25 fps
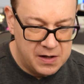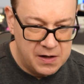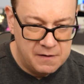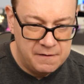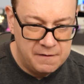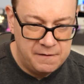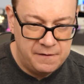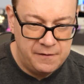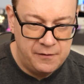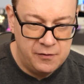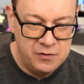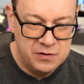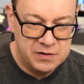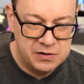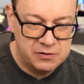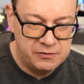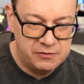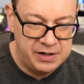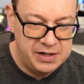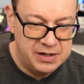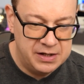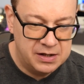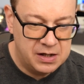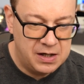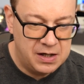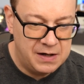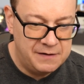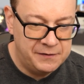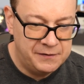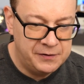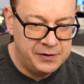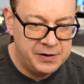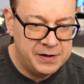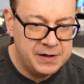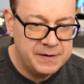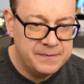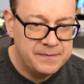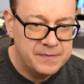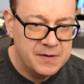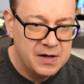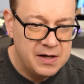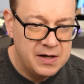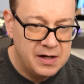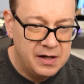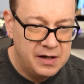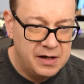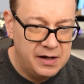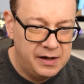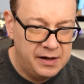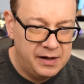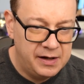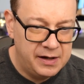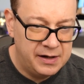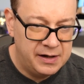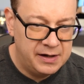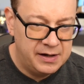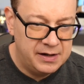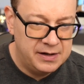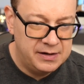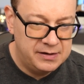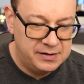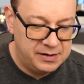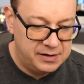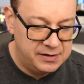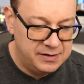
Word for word: full screen cover and